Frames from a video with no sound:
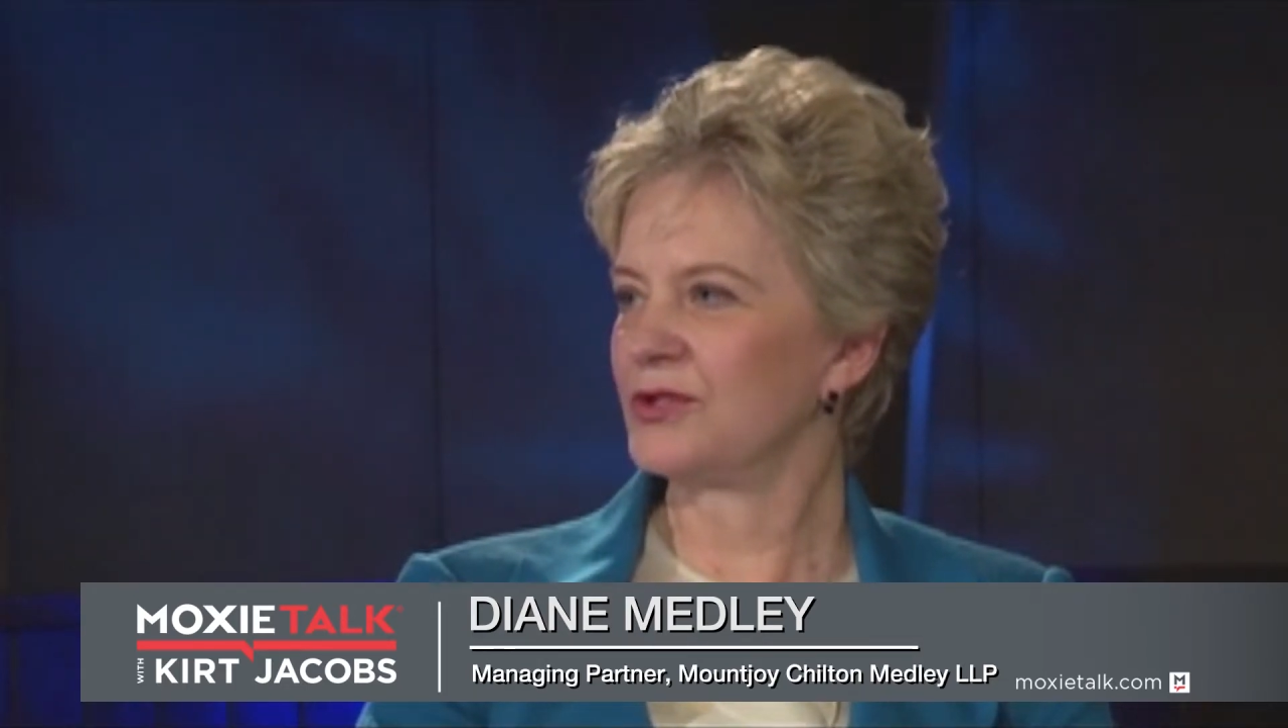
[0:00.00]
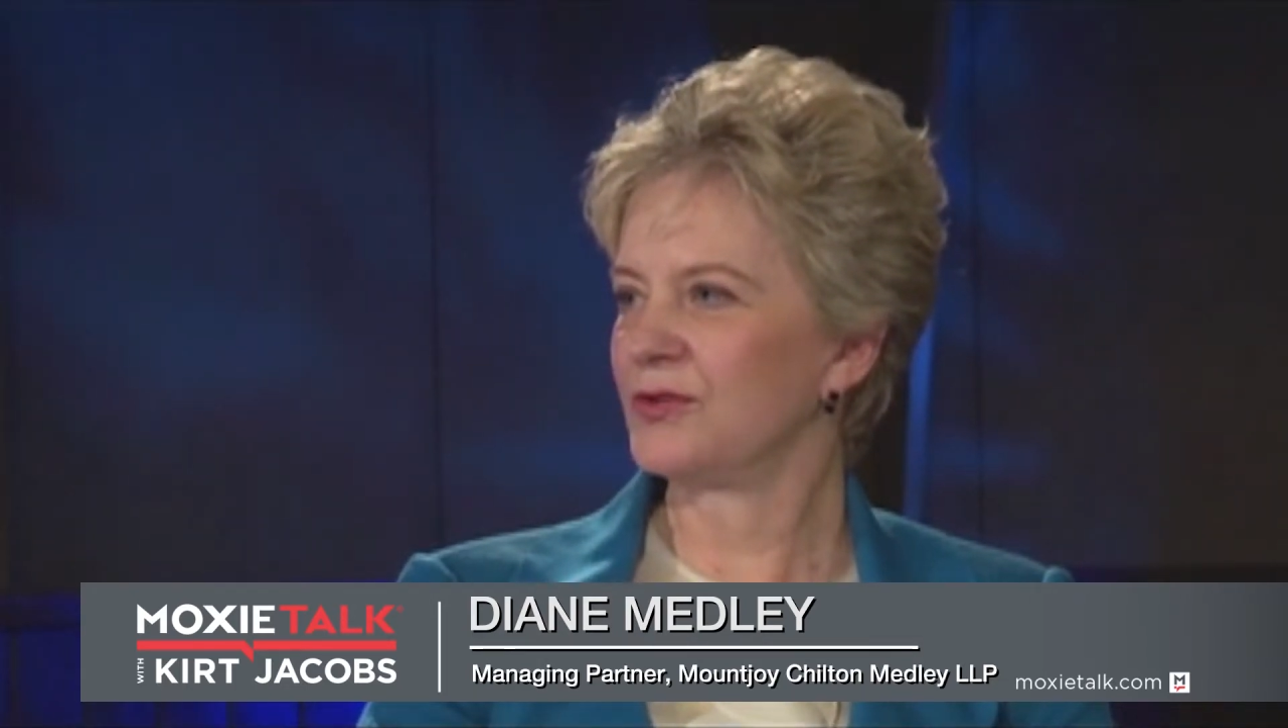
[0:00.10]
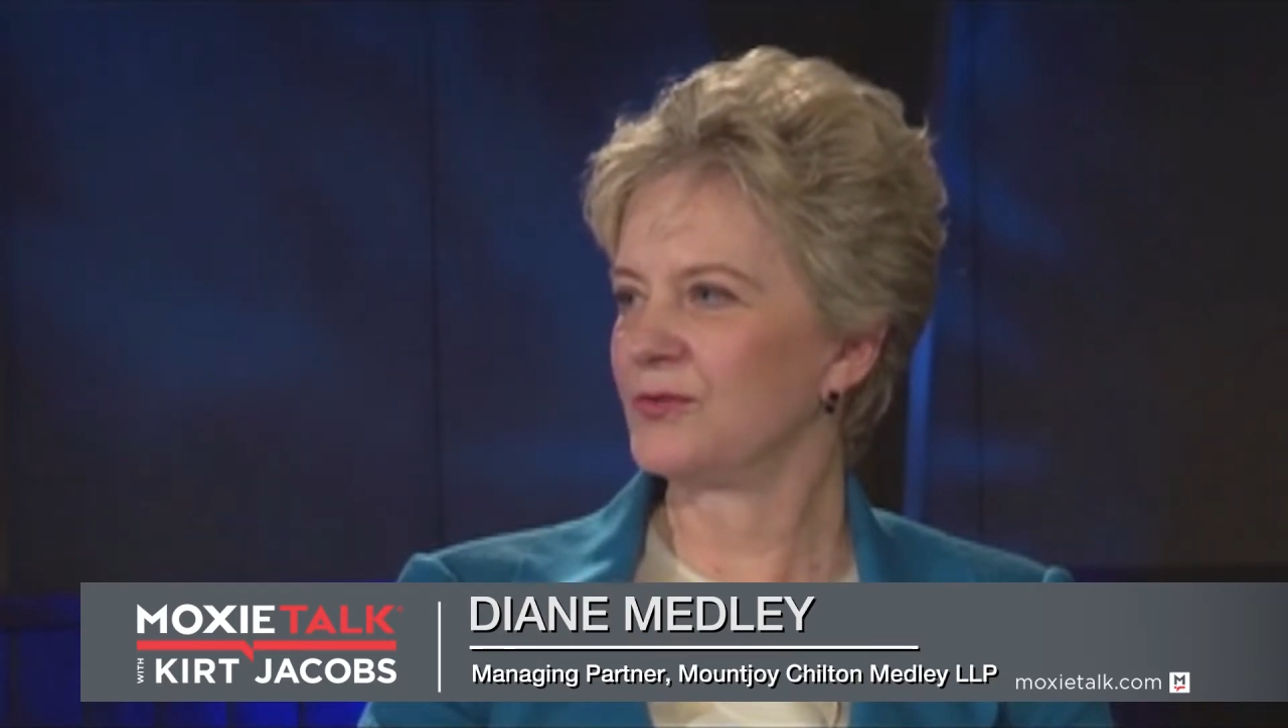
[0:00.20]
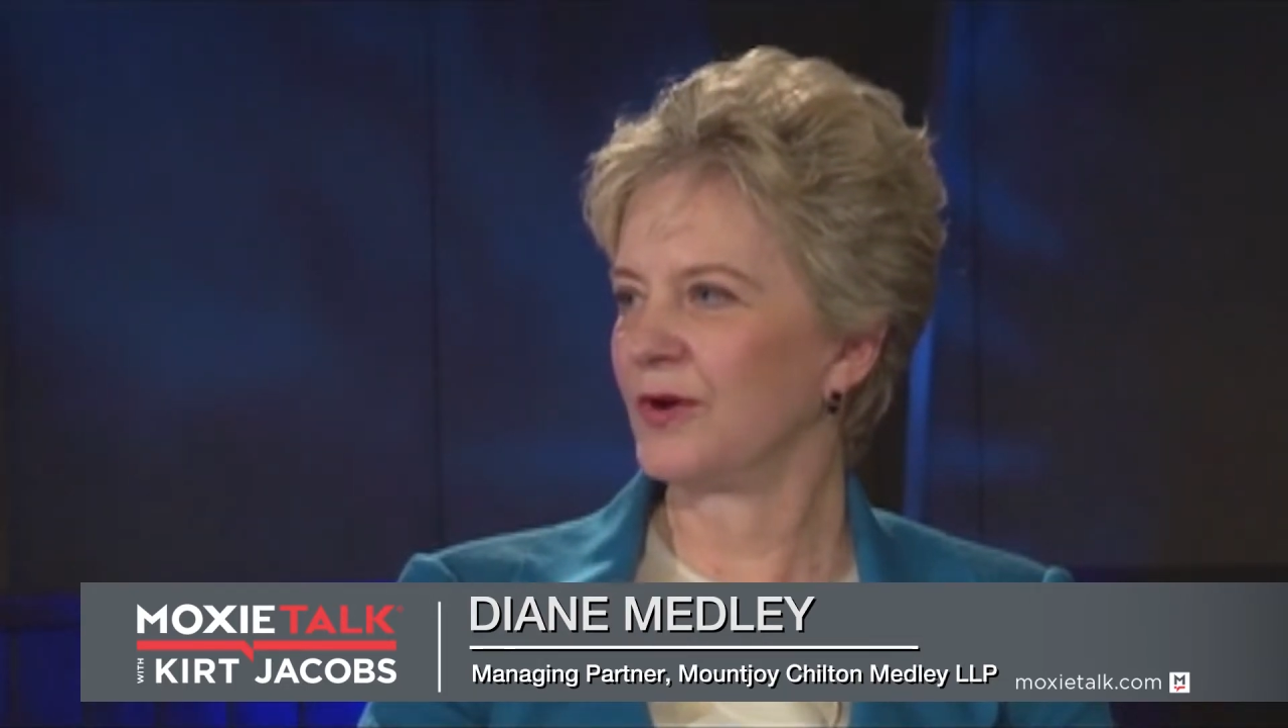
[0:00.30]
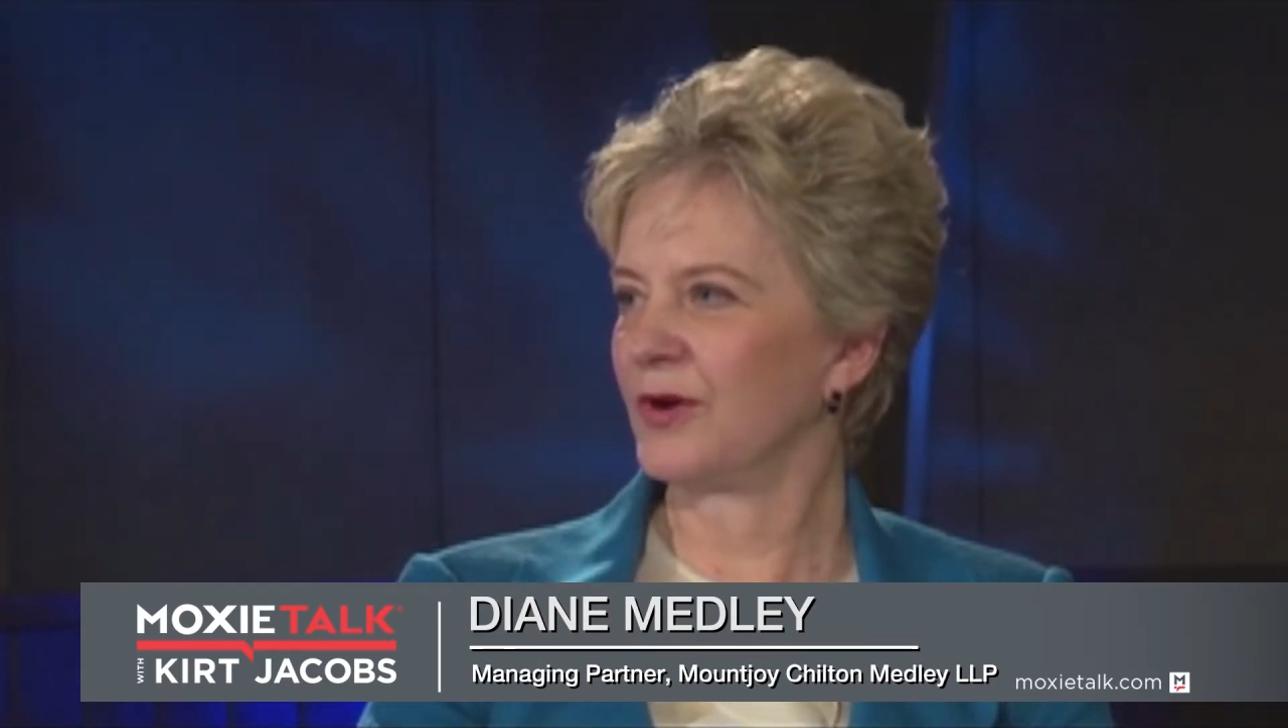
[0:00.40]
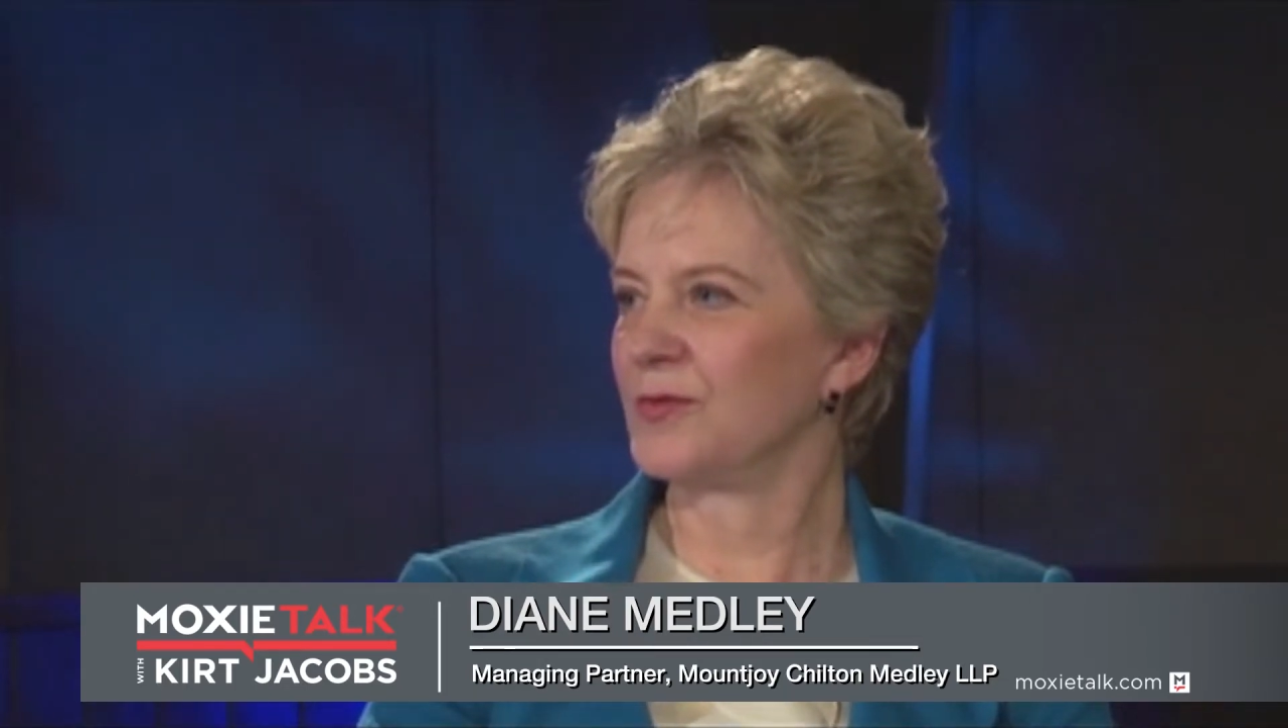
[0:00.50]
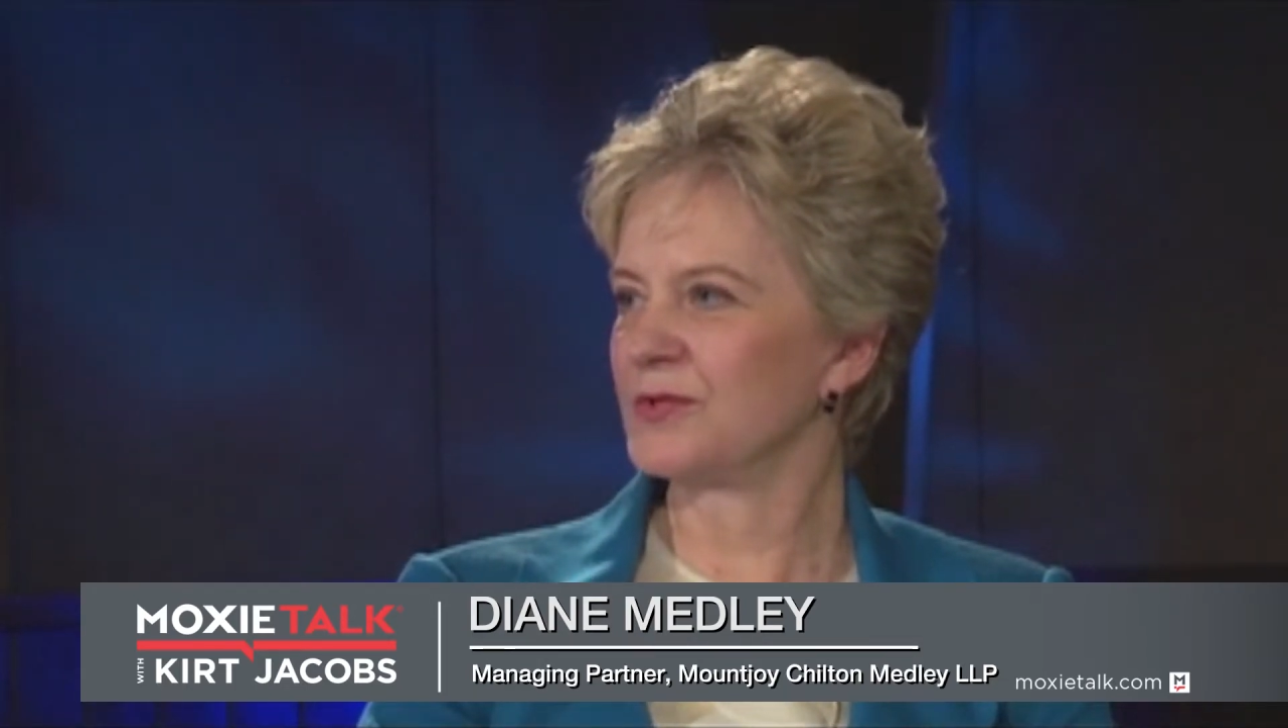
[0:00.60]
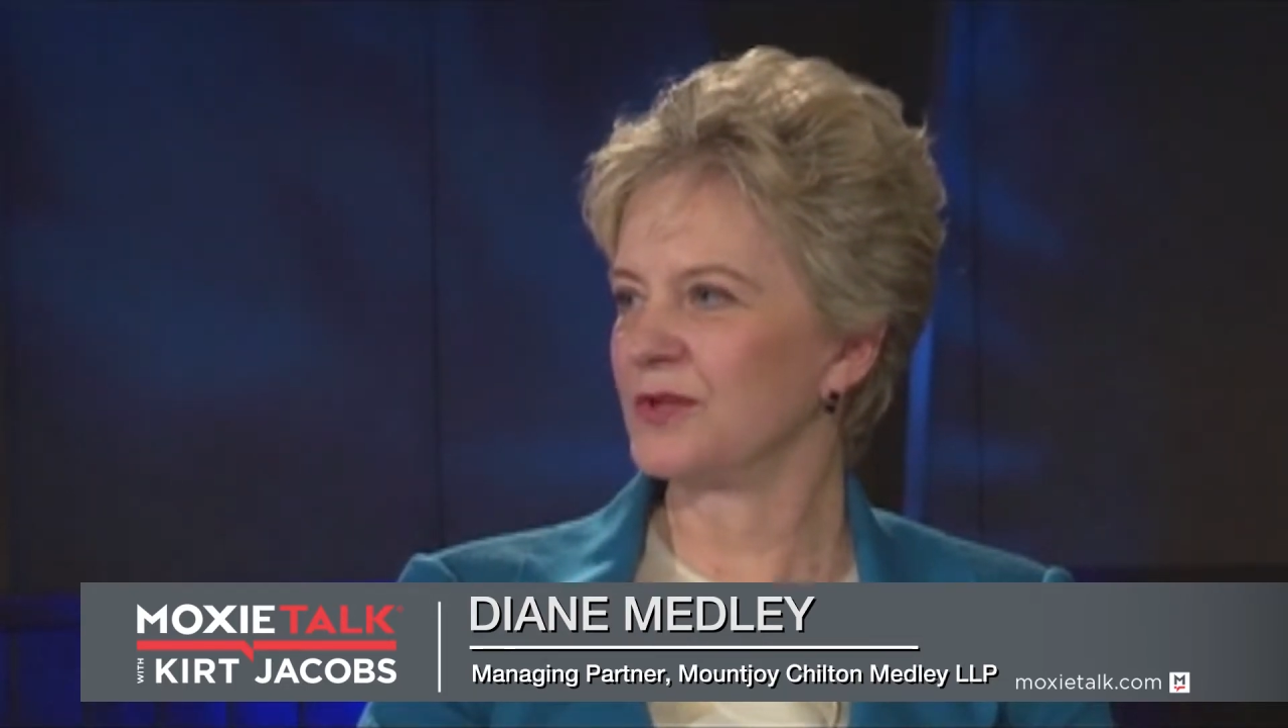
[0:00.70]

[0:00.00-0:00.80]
two firms